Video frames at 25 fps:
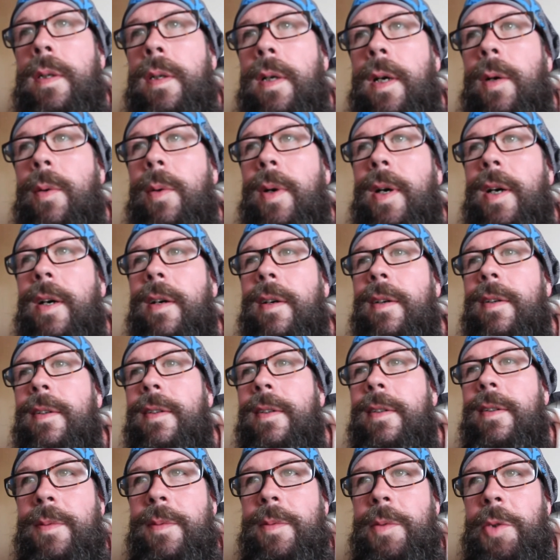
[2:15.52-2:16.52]
Oh wow,
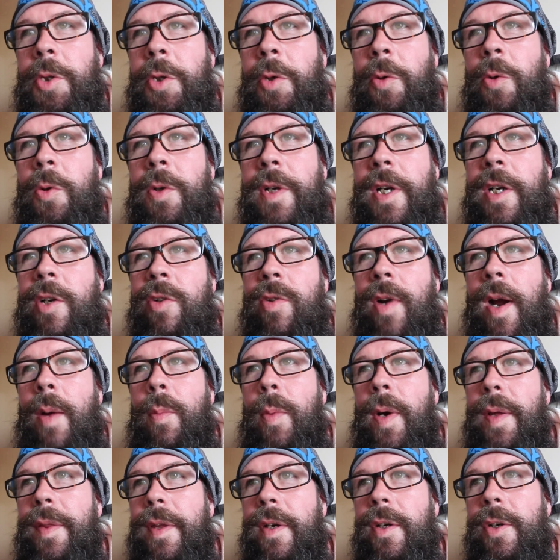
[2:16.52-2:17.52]
New York in
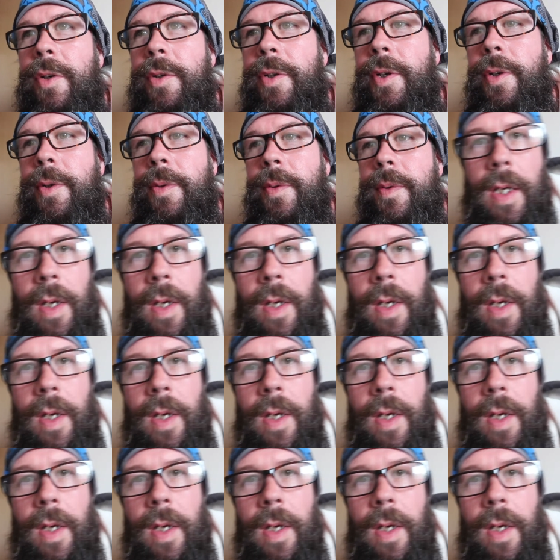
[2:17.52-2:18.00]
crap weather, who knew?